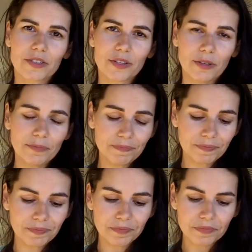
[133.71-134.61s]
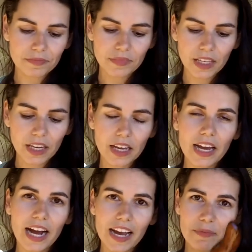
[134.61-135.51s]
So
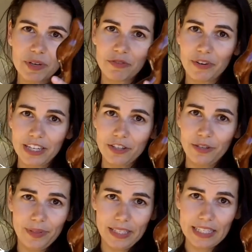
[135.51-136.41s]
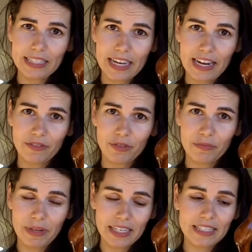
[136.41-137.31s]
I've been afraid to use this, I have to
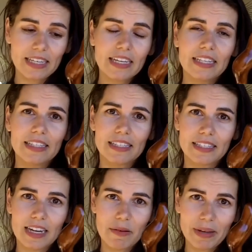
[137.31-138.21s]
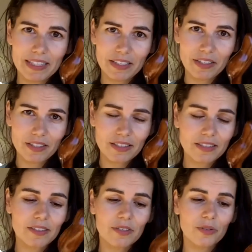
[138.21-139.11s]
admit. This is a Nobessence
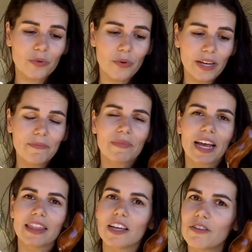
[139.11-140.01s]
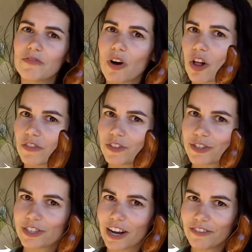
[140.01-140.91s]
toy. I love all of their
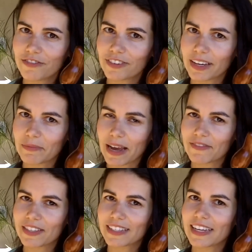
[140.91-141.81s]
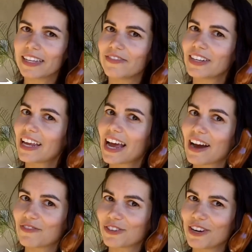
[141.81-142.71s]
stuff. I have to say, even
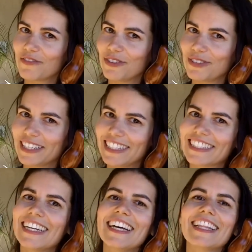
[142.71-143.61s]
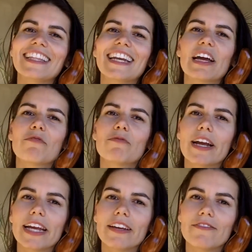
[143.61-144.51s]
after I've used it, that I
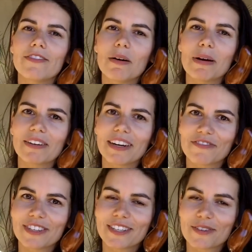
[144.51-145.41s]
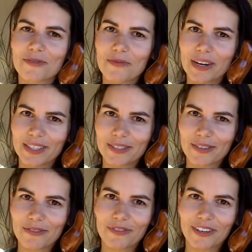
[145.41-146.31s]
rave about every single one
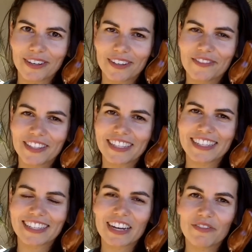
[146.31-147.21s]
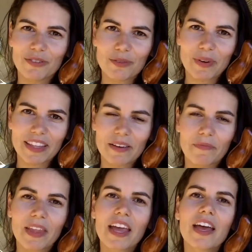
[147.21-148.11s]
so far of the things that I've used by them.
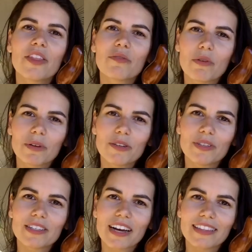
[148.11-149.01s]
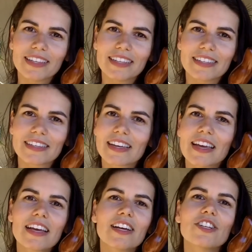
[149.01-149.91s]
The woman who designed these,
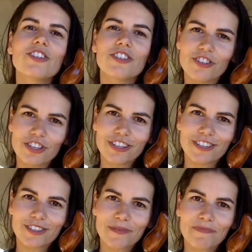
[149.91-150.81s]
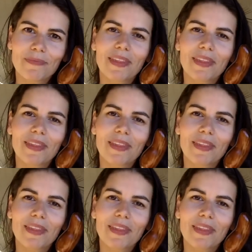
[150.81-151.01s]
she's a genius.